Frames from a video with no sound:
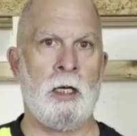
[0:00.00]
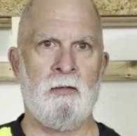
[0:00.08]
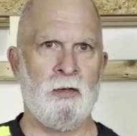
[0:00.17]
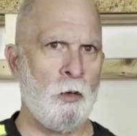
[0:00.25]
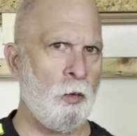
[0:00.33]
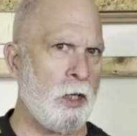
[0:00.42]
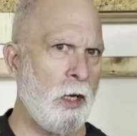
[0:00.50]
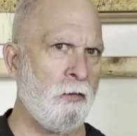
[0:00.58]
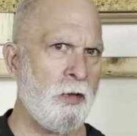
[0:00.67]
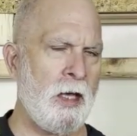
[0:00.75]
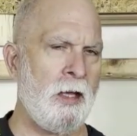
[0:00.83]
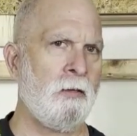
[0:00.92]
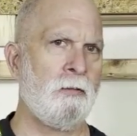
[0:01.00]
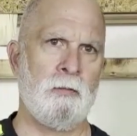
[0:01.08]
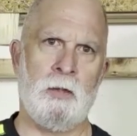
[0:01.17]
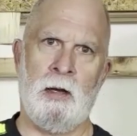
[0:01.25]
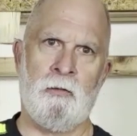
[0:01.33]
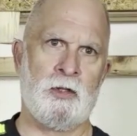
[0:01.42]
Even though we cover that
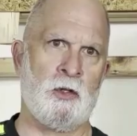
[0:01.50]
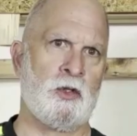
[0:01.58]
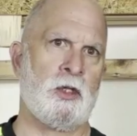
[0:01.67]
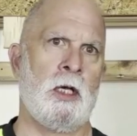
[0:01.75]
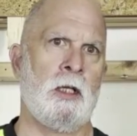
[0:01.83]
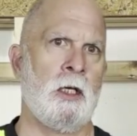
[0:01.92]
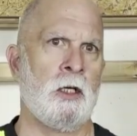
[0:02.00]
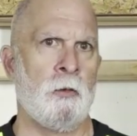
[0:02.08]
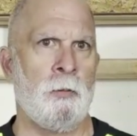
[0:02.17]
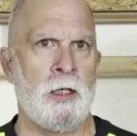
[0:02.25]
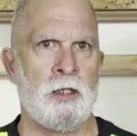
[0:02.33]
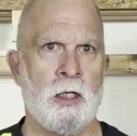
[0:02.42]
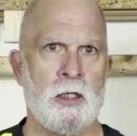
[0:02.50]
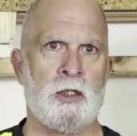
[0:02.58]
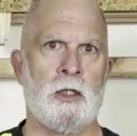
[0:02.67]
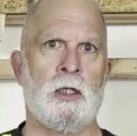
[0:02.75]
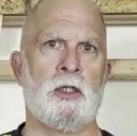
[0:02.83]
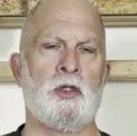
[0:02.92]
ever so slightly in our basic
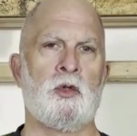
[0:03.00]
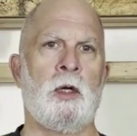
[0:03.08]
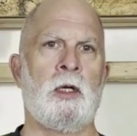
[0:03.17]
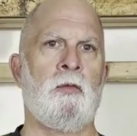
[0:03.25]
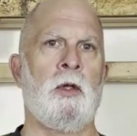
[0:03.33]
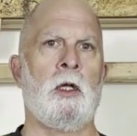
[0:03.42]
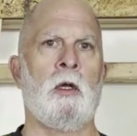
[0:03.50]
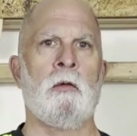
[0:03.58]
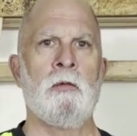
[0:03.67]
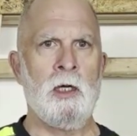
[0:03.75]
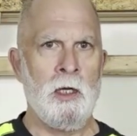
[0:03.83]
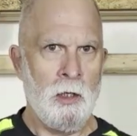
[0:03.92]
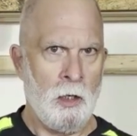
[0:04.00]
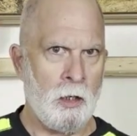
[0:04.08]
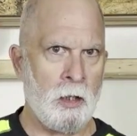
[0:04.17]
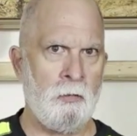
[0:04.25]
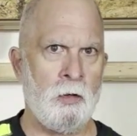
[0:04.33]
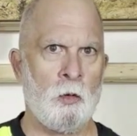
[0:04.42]
installation training video,
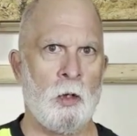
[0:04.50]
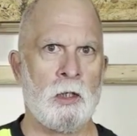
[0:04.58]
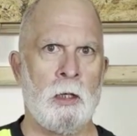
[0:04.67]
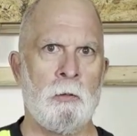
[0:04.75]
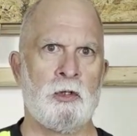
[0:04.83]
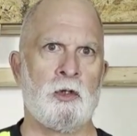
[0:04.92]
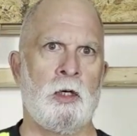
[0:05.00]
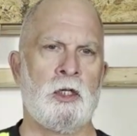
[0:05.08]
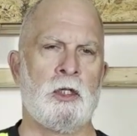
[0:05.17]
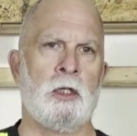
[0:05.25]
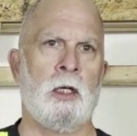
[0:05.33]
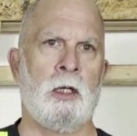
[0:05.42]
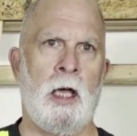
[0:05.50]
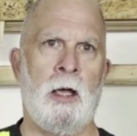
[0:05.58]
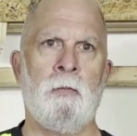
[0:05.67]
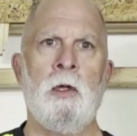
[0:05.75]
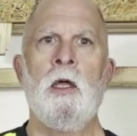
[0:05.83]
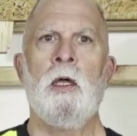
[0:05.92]
I'll give you a quick demonstration on that.